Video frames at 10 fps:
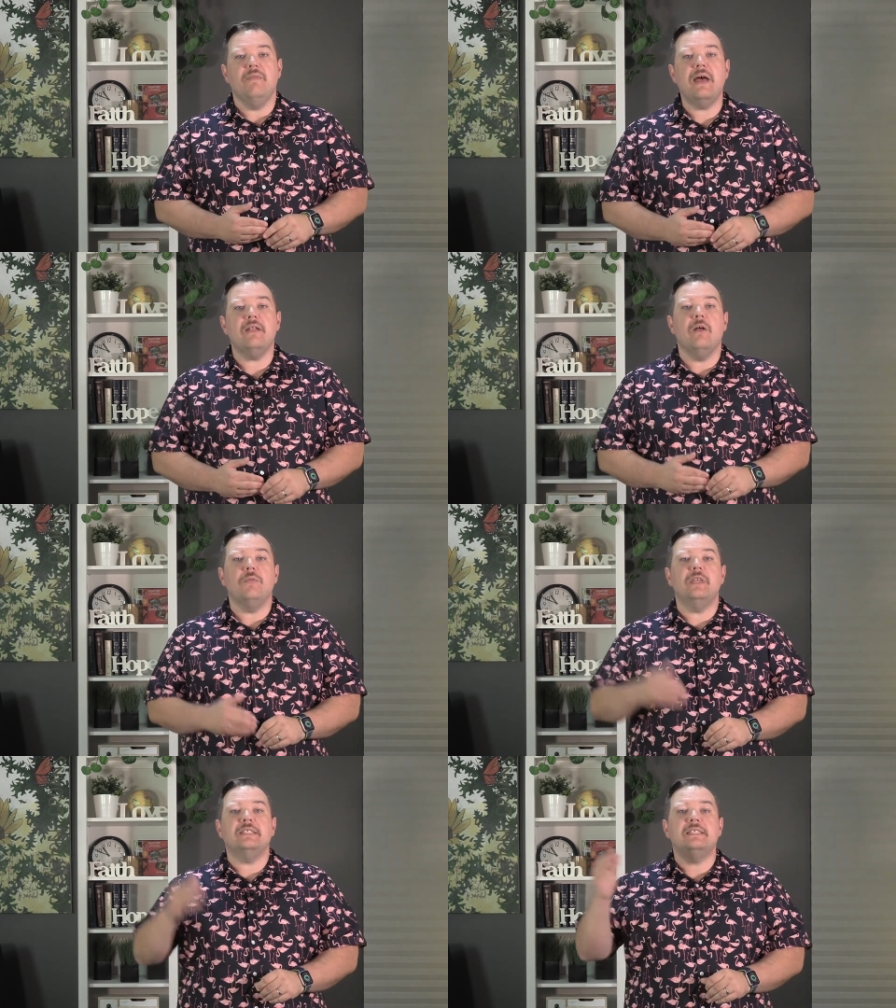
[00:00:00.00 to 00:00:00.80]
that
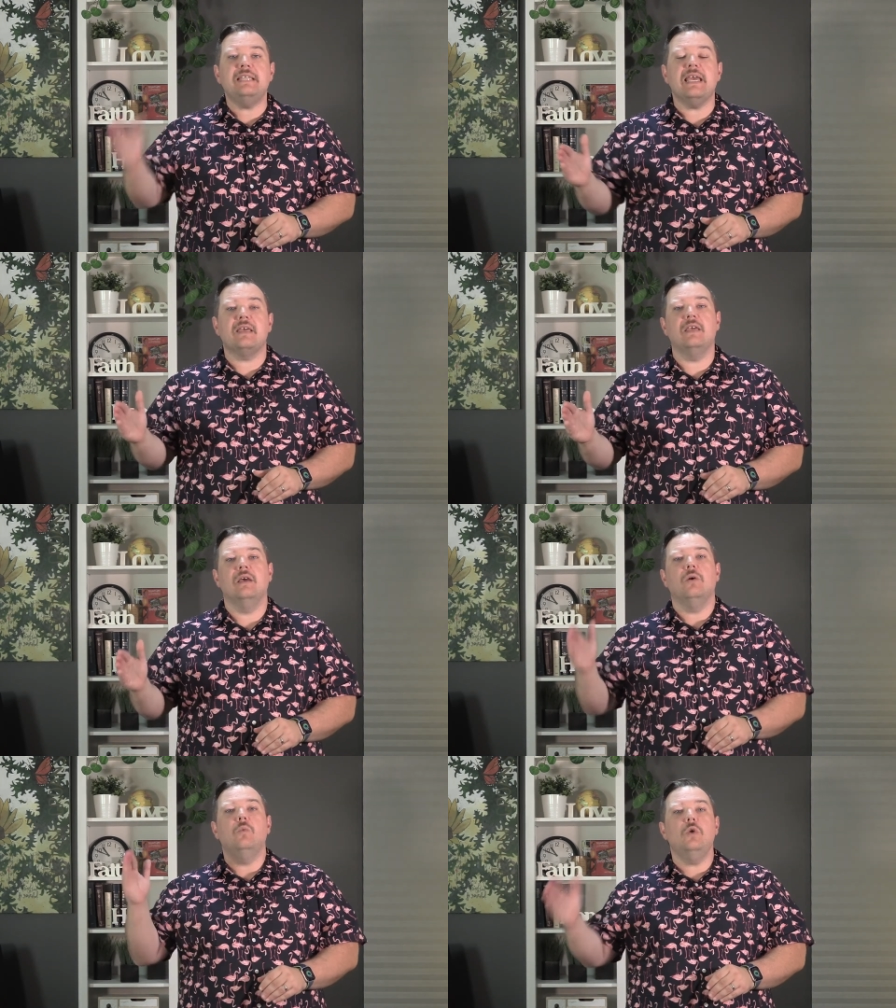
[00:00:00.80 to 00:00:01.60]
the sick
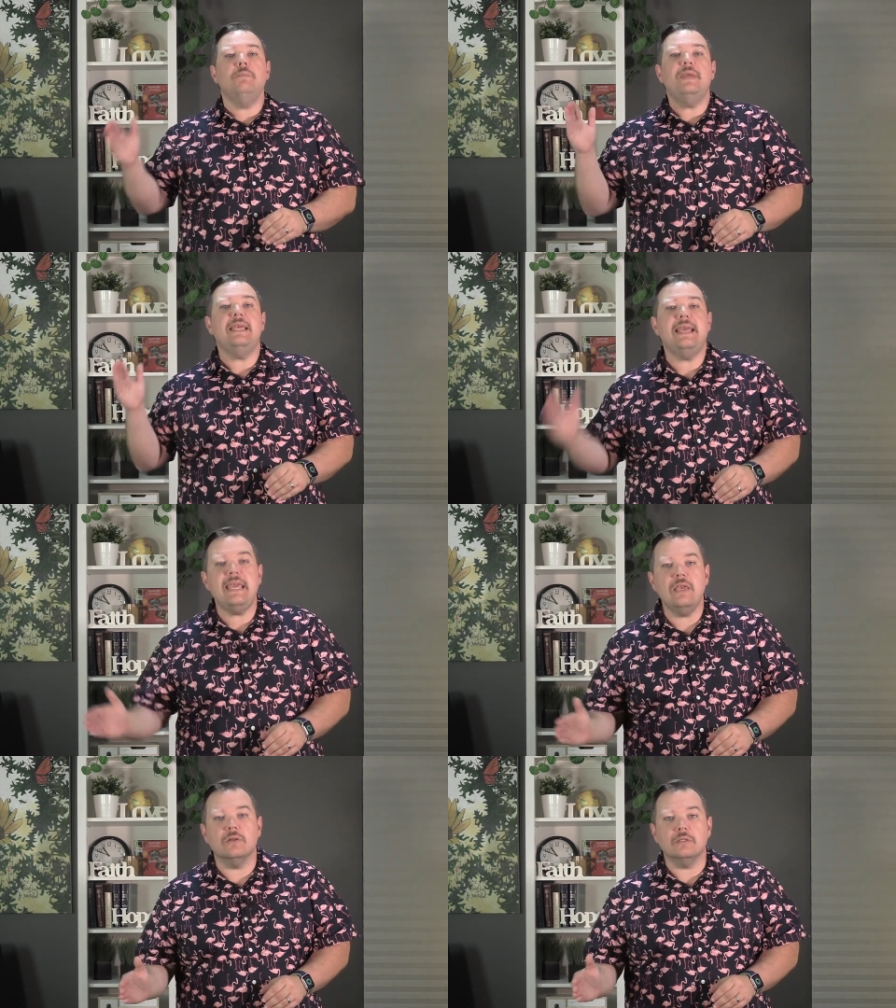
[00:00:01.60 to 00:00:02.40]
would be
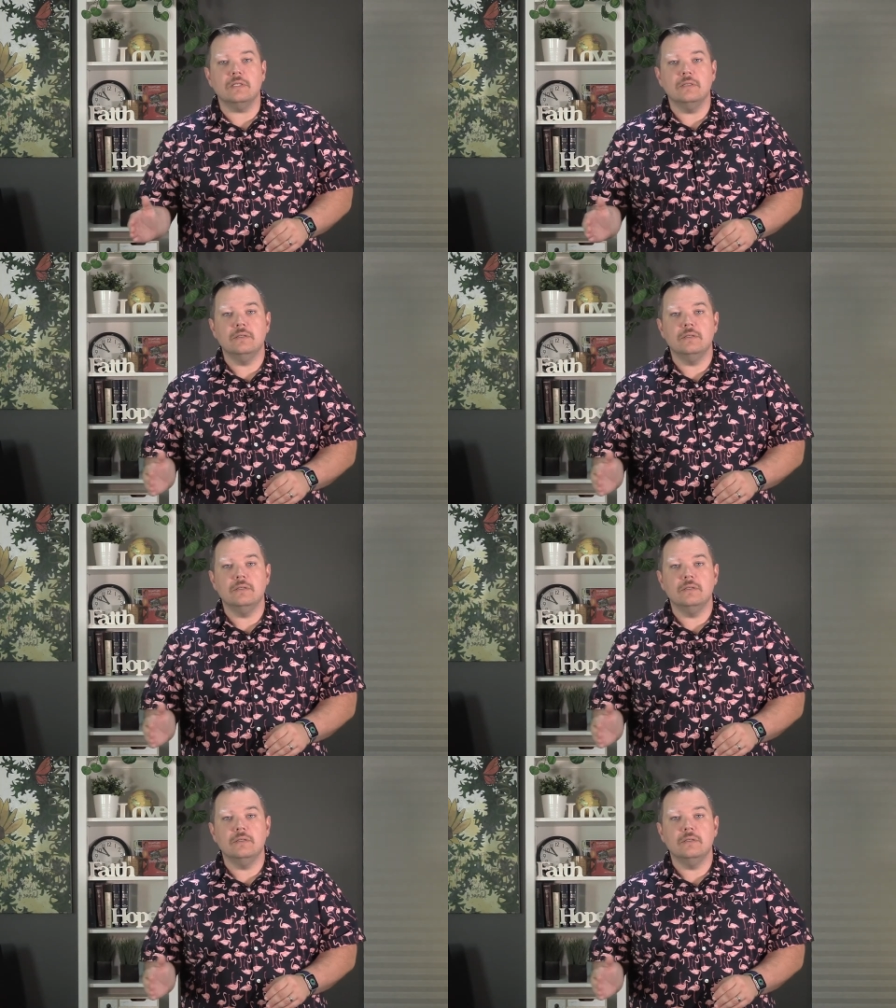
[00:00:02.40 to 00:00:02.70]
healed.